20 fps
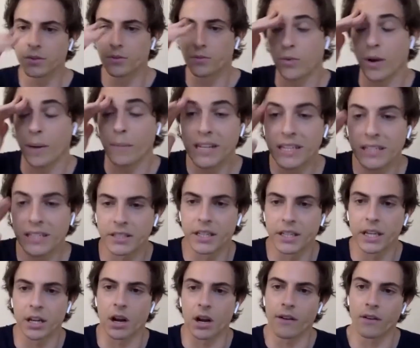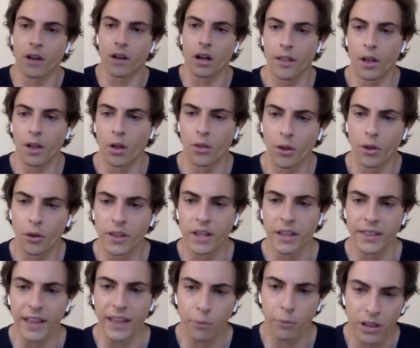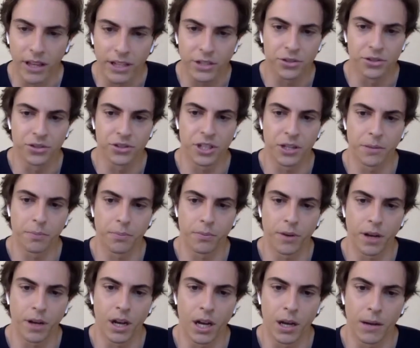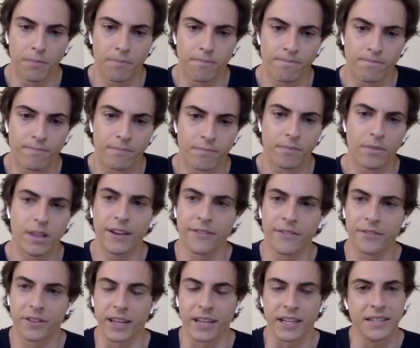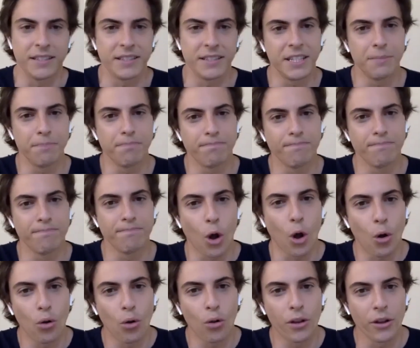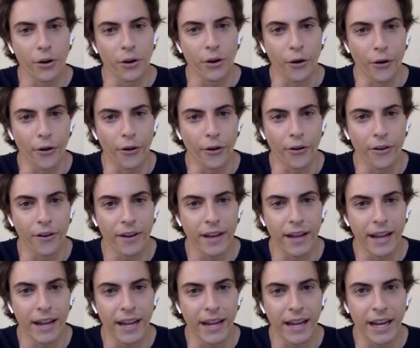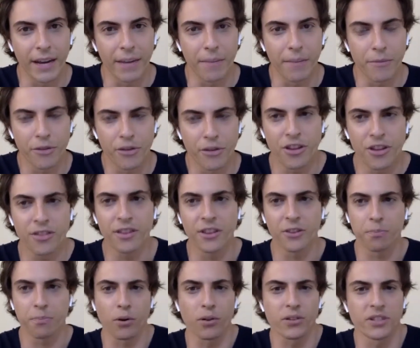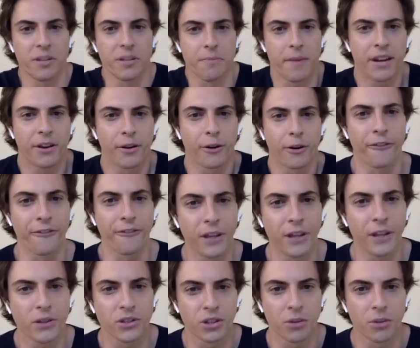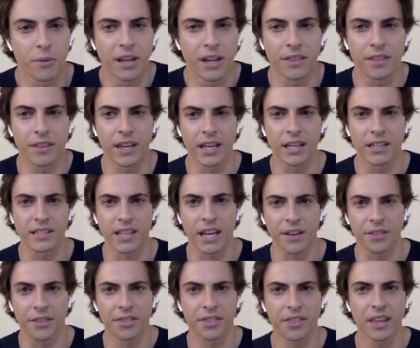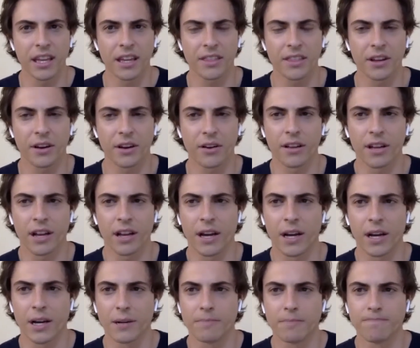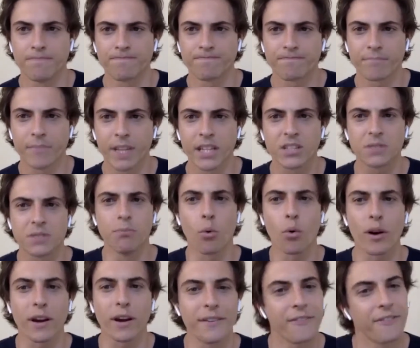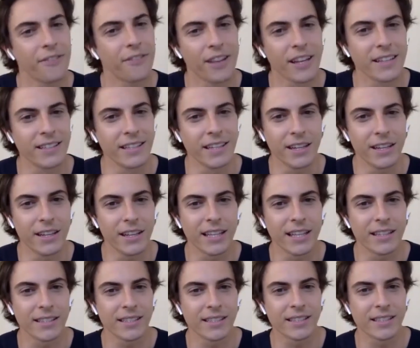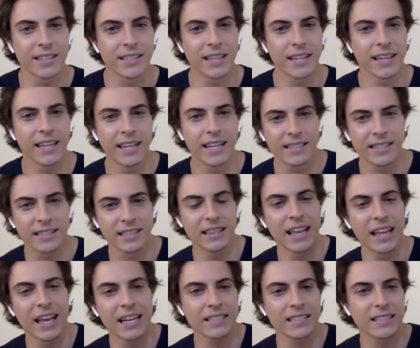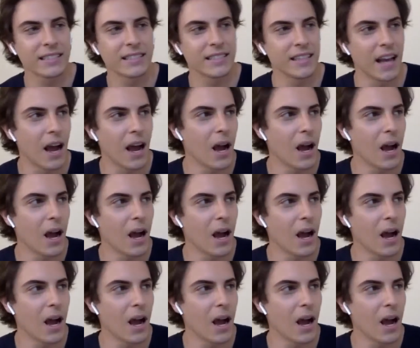reminiscing, and although that relationship left like a deep hole in her, and this person made her feel so many things, I think they're, it's more conflicted. It's less